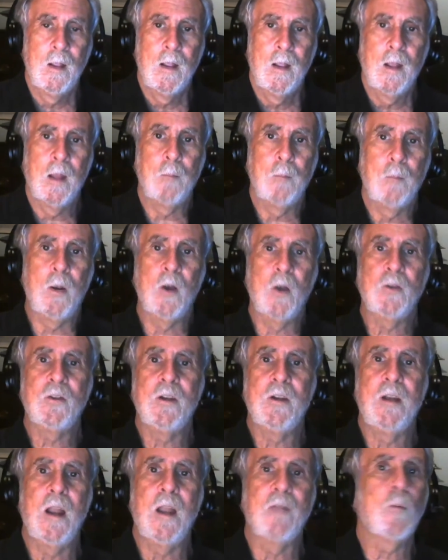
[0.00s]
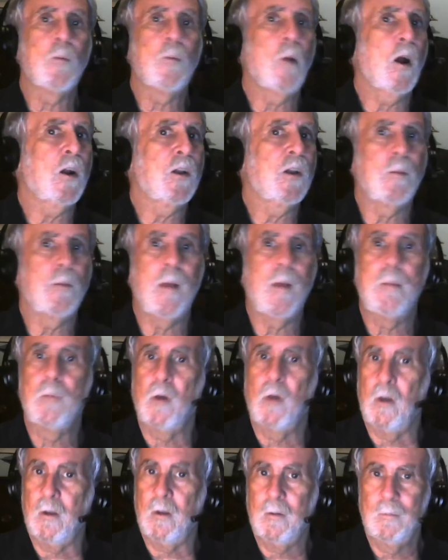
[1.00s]
And Pearson never marketed my
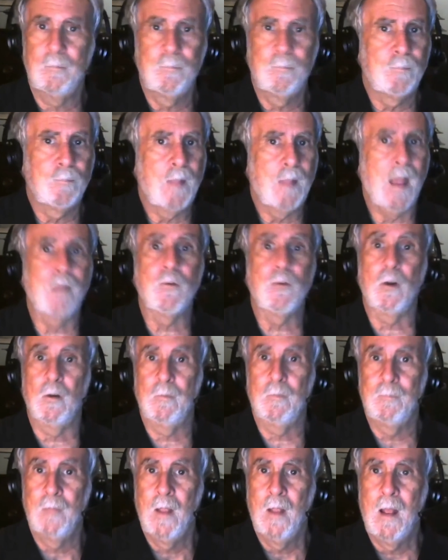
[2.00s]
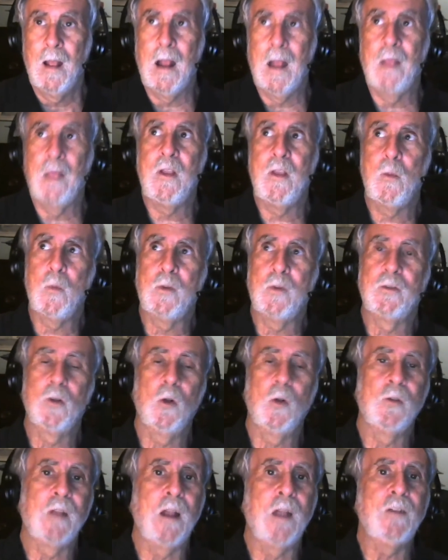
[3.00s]
book, ever. I think we
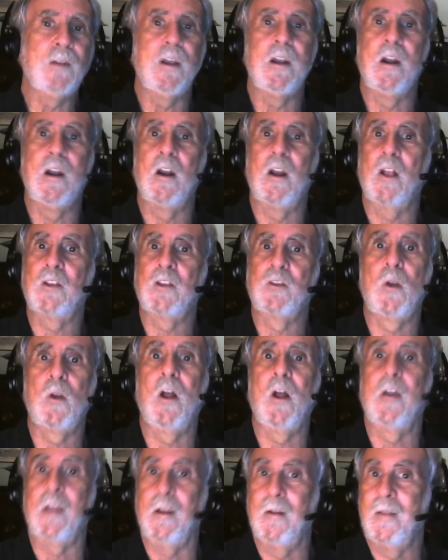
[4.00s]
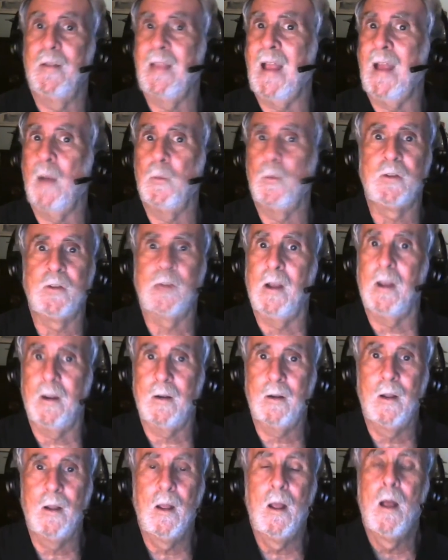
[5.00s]
sold 18 in Australia, and that was it.